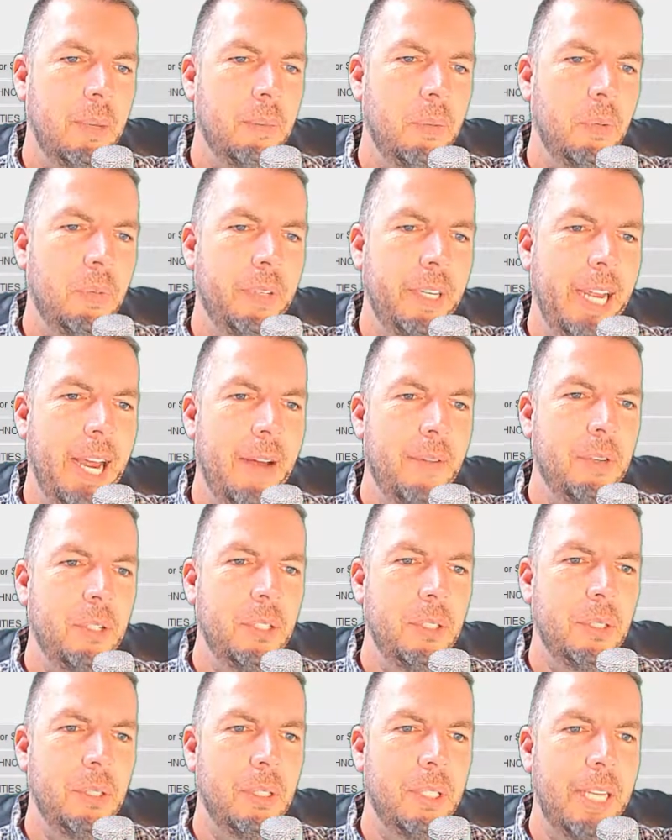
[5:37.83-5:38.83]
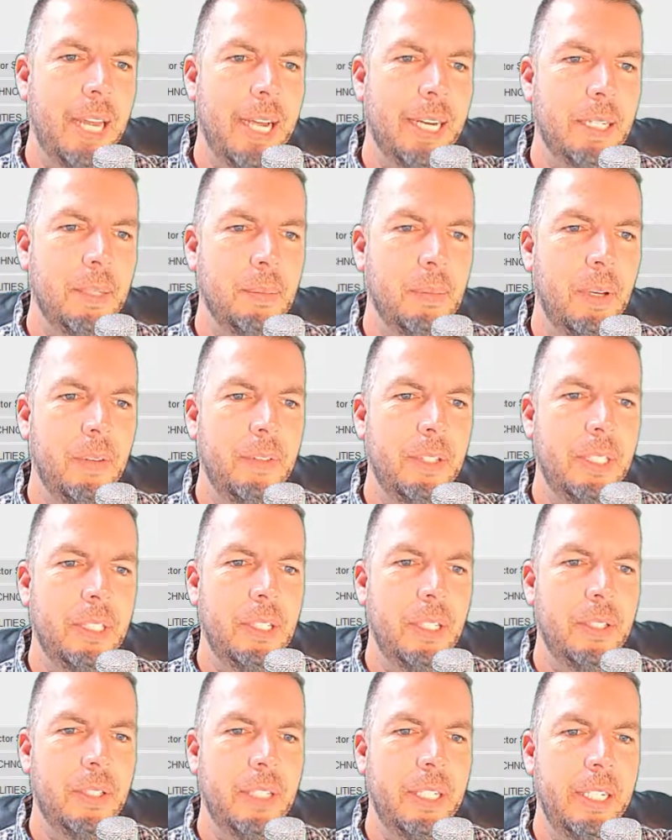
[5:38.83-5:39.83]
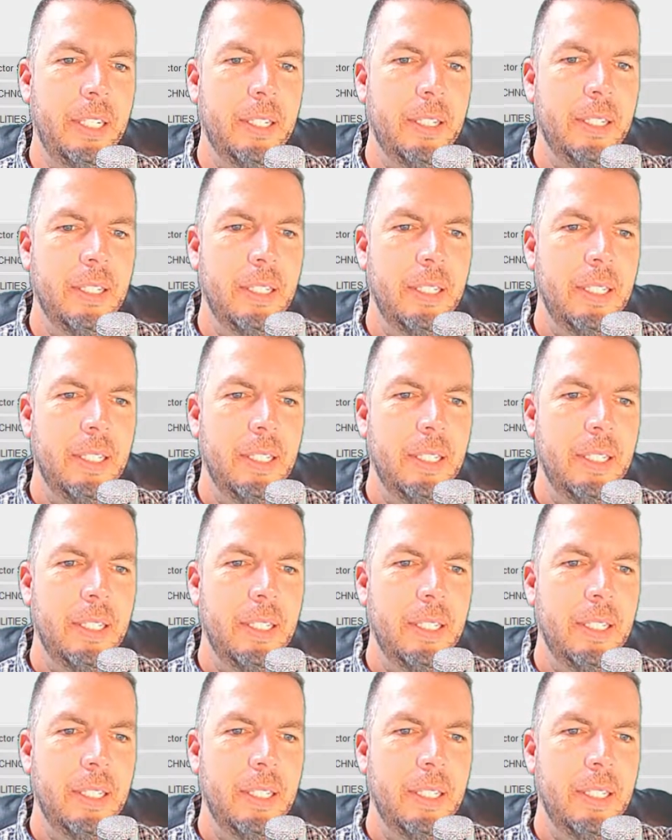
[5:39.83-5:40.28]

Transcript: moving averages are stacked above each other here.